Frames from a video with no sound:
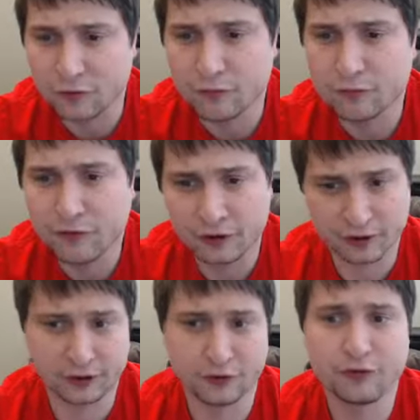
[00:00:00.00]
is fairly
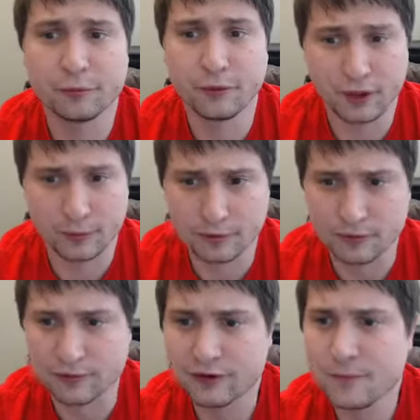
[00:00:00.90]
close but not
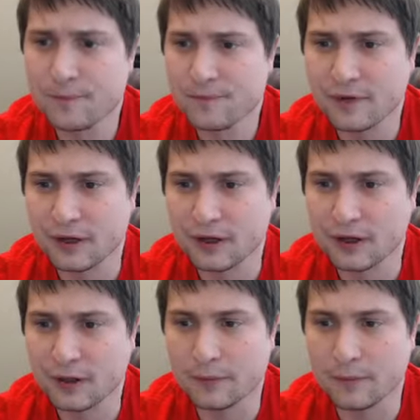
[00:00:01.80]
perfect.
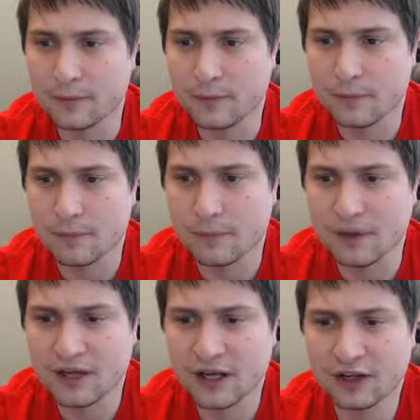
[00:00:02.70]

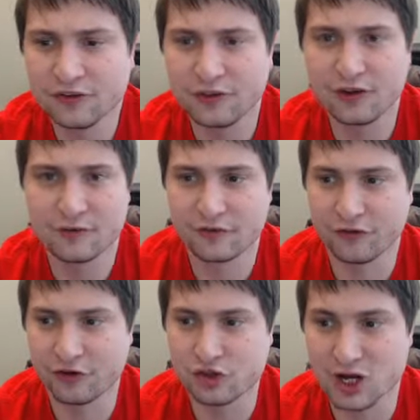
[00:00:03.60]
Because of the difference
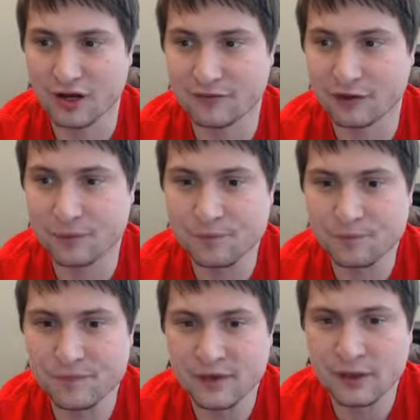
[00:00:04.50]
in Java,
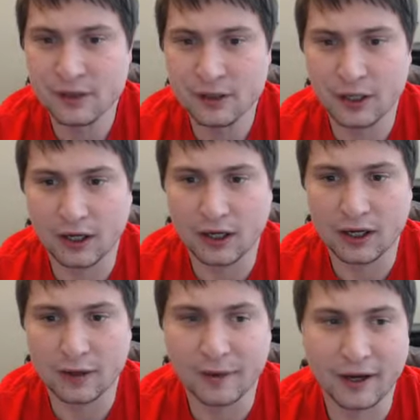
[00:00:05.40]

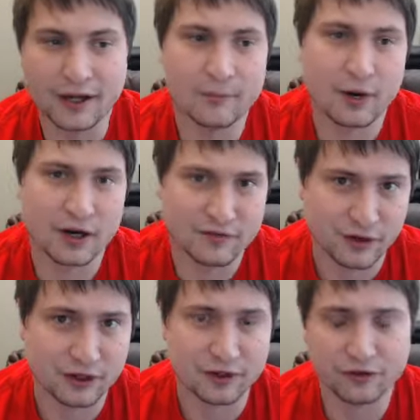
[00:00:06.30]
I had to
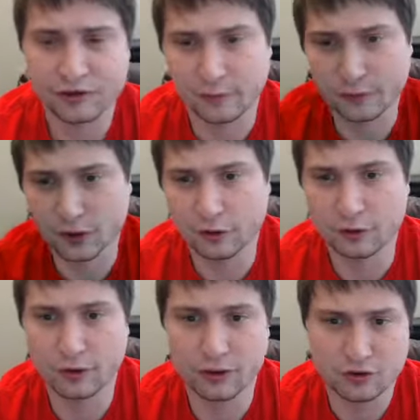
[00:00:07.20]
modify some
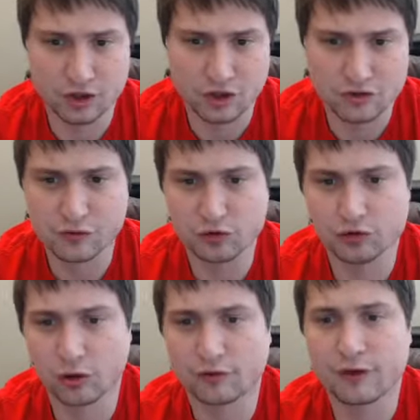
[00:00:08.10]
code and change a few
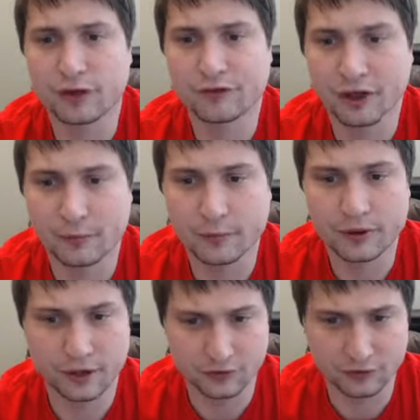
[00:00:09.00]
jar files out, but
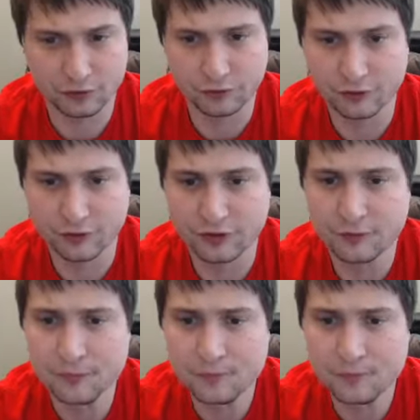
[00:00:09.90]
nothing too serious.